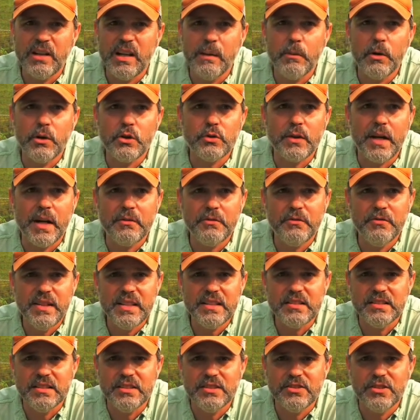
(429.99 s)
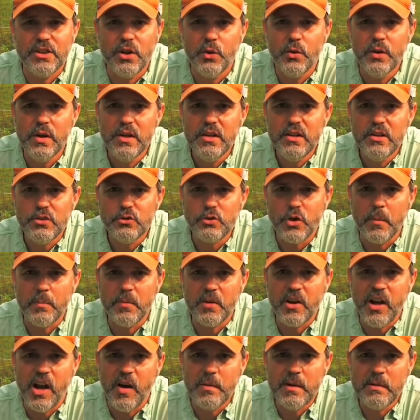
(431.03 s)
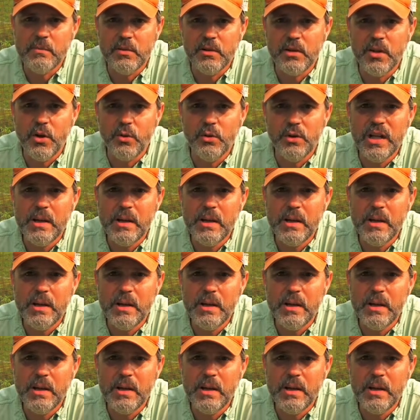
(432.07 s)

I'm going to try to fix it. So drop a comment below.